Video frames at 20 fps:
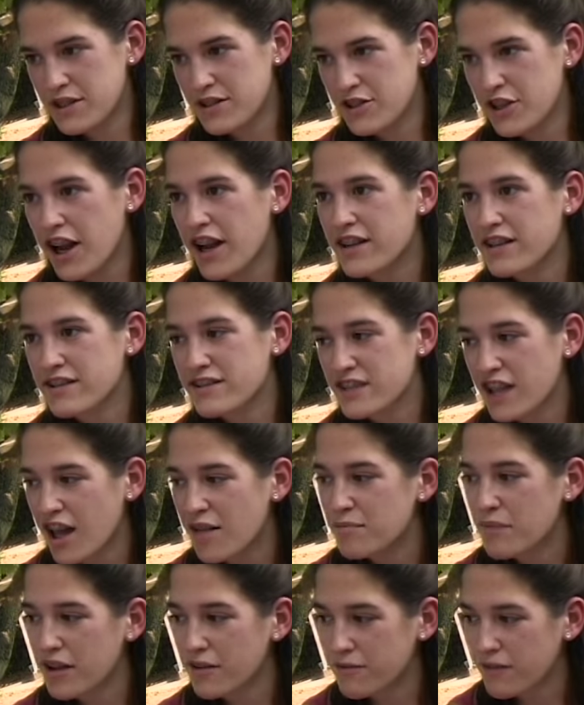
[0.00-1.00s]
trying to
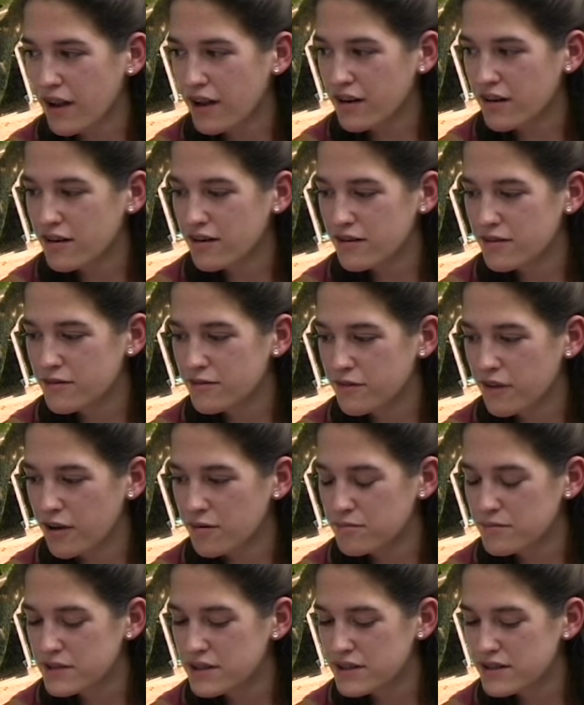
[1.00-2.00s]
stop my friend
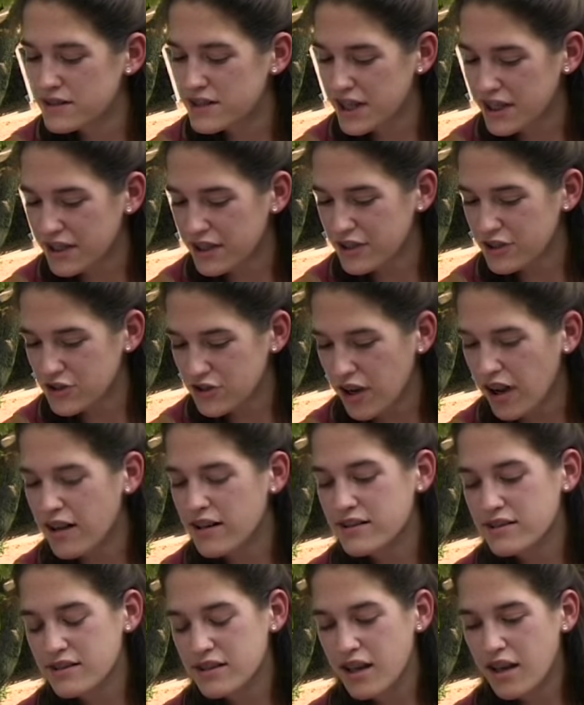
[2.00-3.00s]
from taking
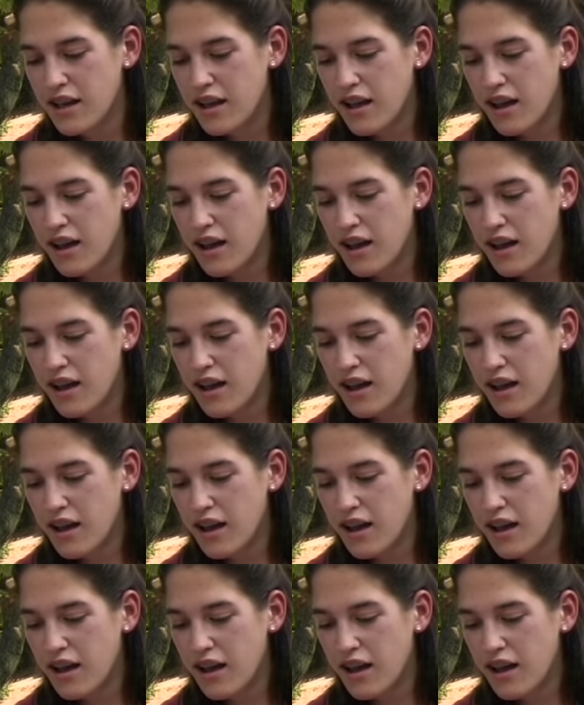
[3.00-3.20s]
drugs.